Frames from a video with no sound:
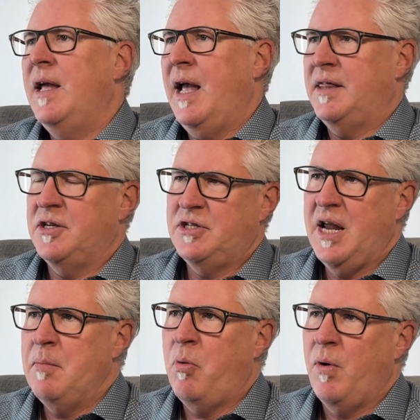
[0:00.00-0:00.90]
At the
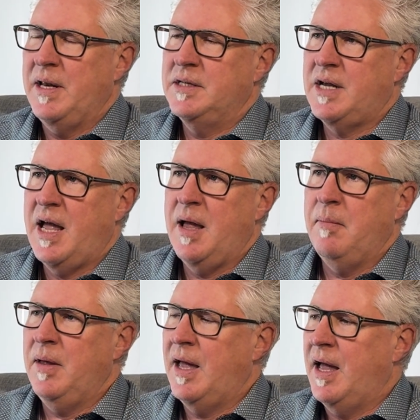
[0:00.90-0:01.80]
same point in
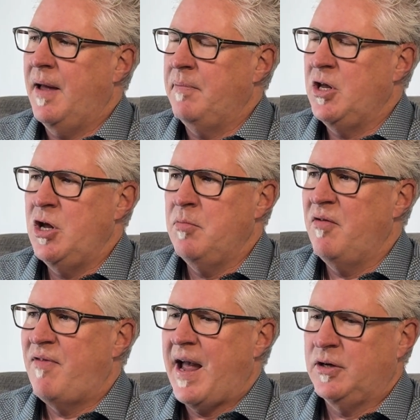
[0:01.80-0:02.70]
time, the
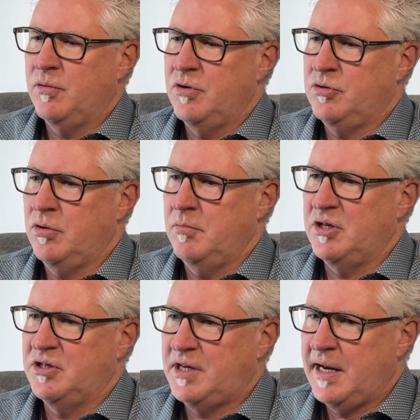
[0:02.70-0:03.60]
human factor in terms
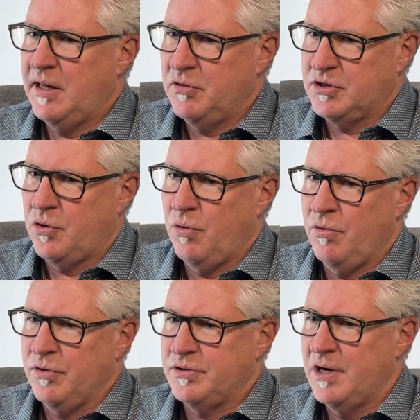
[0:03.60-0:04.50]
of setting those
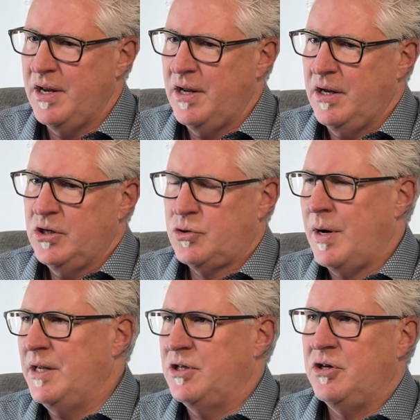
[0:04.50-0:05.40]
goals,
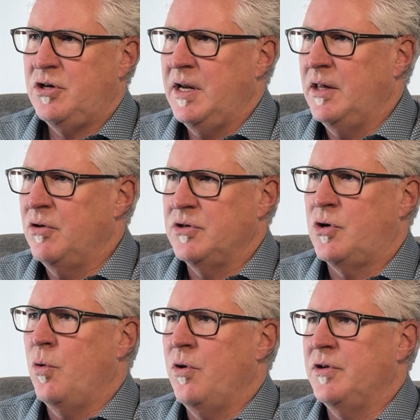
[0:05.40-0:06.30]
transitioning those
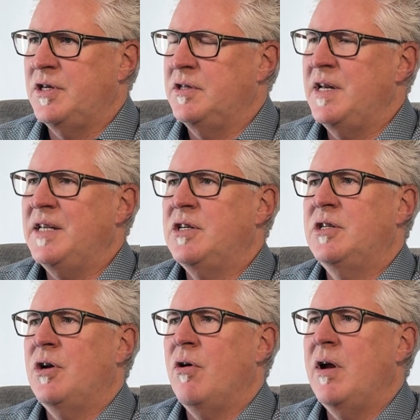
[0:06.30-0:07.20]
goals as
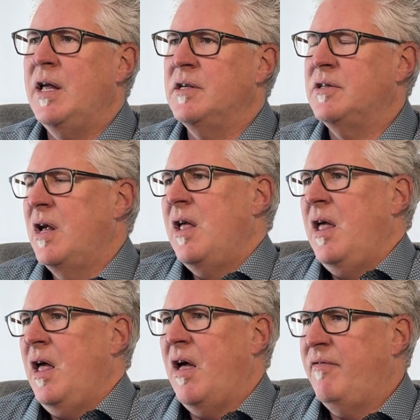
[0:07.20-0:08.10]
necessary as
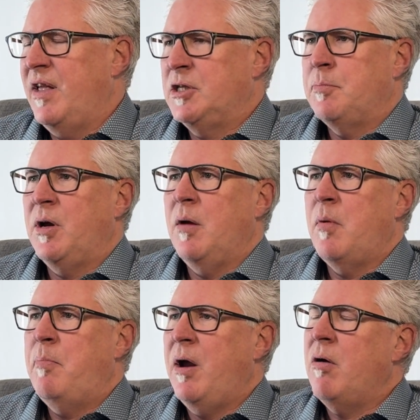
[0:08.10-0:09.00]
events become
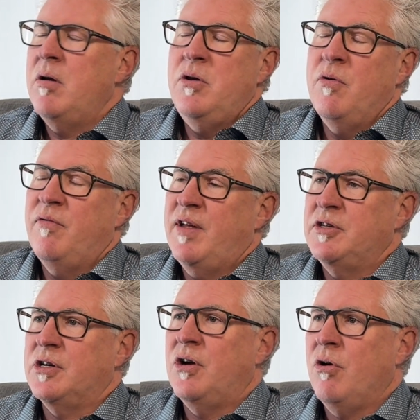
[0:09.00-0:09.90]
apparent, new
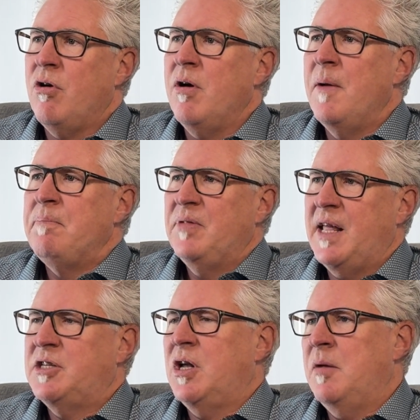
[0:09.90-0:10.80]
events occur,
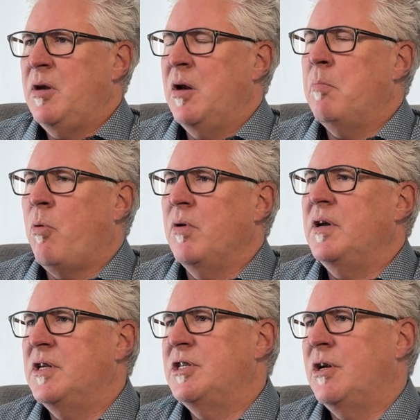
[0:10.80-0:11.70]
that's going to be an
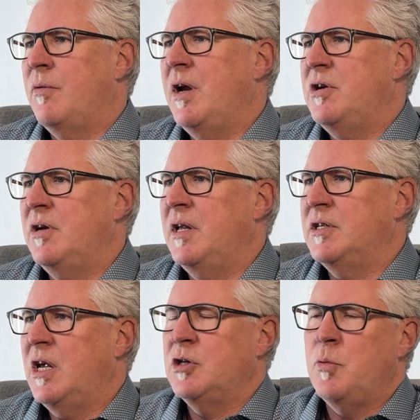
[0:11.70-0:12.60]
important consideration
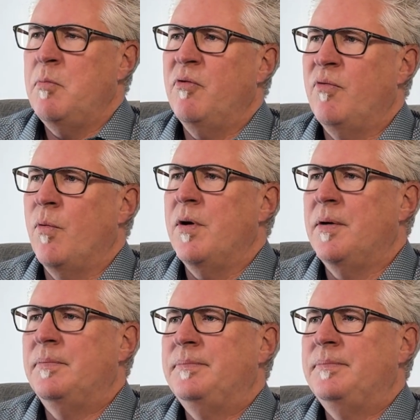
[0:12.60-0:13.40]
as we move forward.